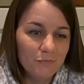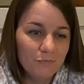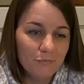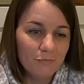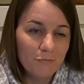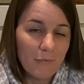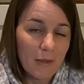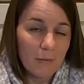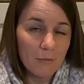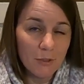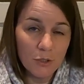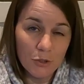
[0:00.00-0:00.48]

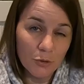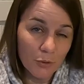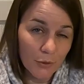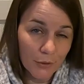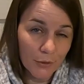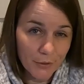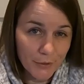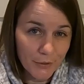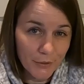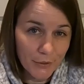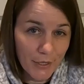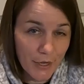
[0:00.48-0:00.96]
baby
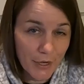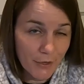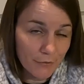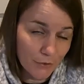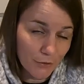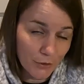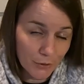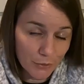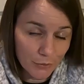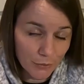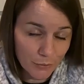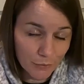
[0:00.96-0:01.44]
Jordan
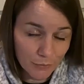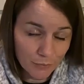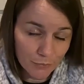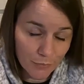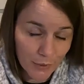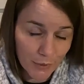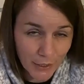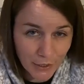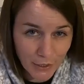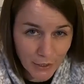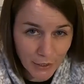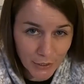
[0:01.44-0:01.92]
nephew
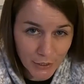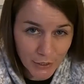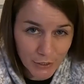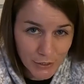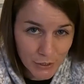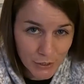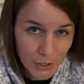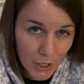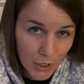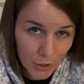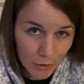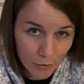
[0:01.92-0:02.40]
breaking
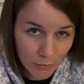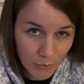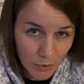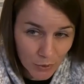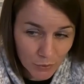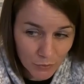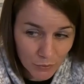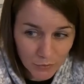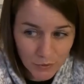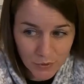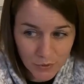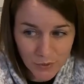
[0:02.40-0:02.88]
his
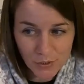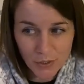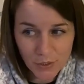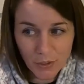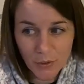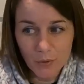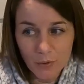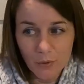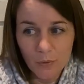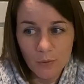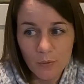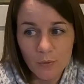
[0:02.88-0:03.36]
collarbone.
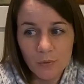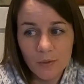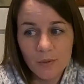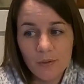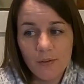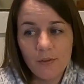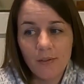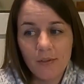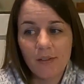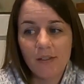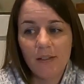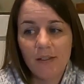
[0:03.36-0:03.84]
So
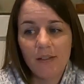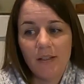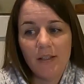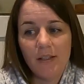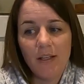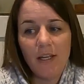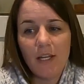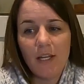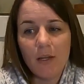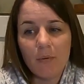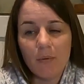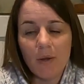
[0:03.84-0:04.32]

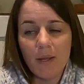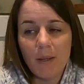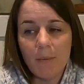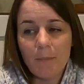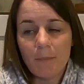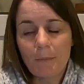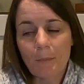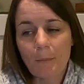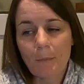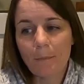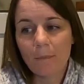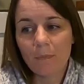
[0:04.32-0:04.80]
anyway,
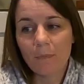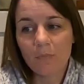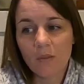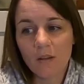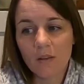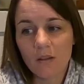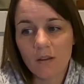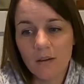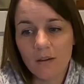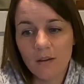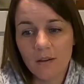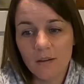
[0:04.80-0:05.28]

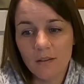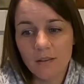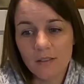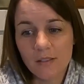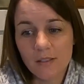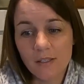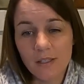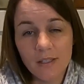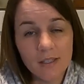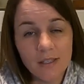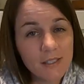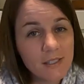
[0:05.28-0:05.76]

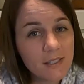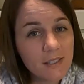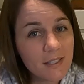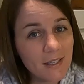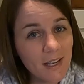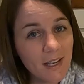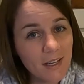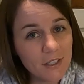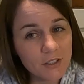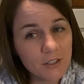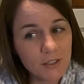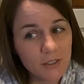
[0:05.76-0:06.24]
it is
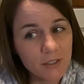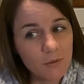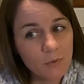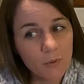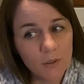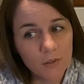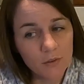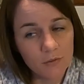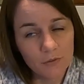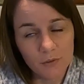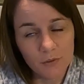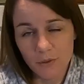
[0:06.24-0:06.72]
actually
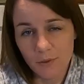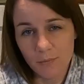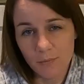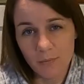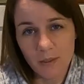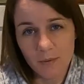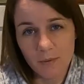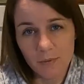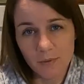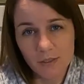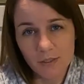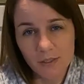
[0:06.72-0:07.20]
wonderful to be
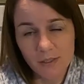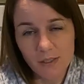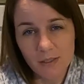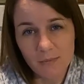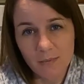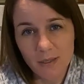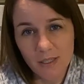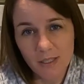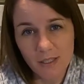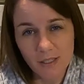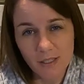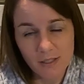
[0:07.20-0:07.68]
able to see
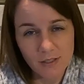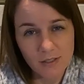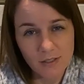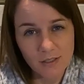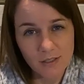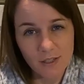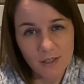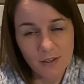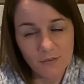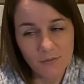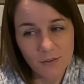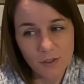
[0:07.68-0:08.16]
my nieces
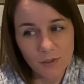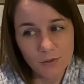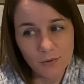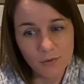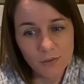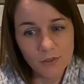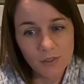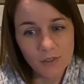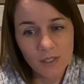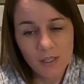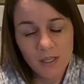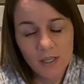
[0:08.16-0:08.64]
and
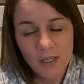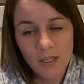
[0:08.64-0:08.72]
nephews.